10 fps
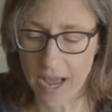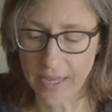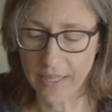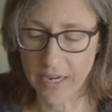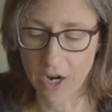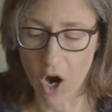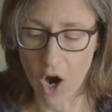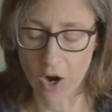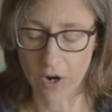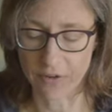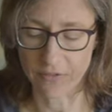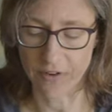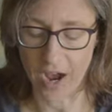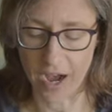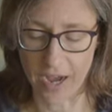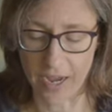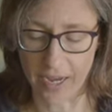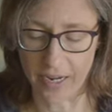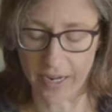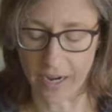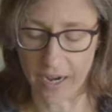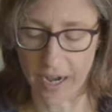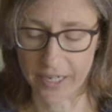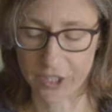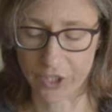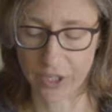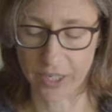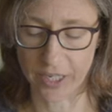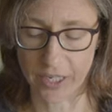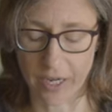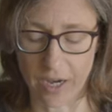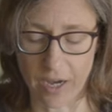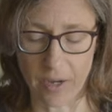as I carve, I actually,